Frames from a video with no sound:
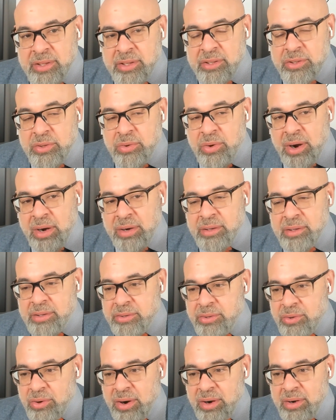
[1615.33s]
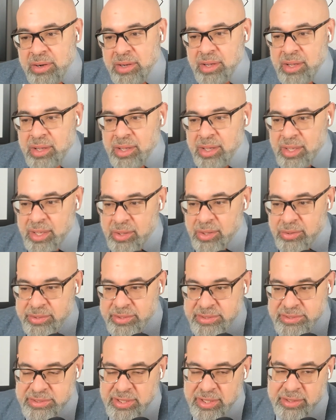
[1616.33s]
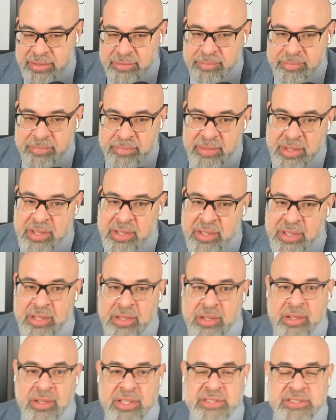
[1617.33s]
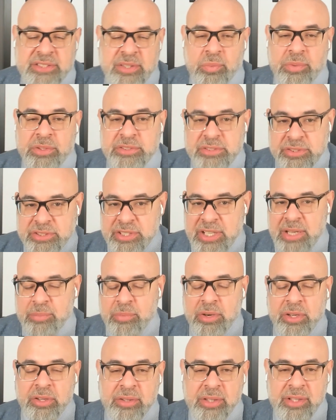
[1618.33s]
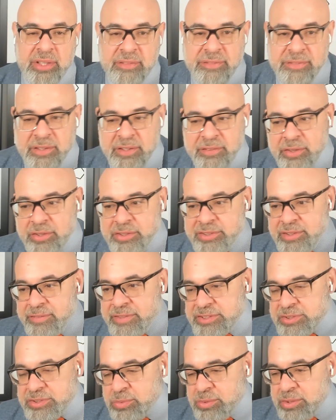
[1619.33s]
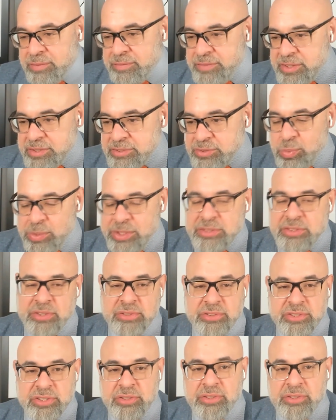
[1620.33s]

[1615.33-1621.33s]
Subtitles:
You are out in the sun? Is it wintertime where you live? If there's winters, you're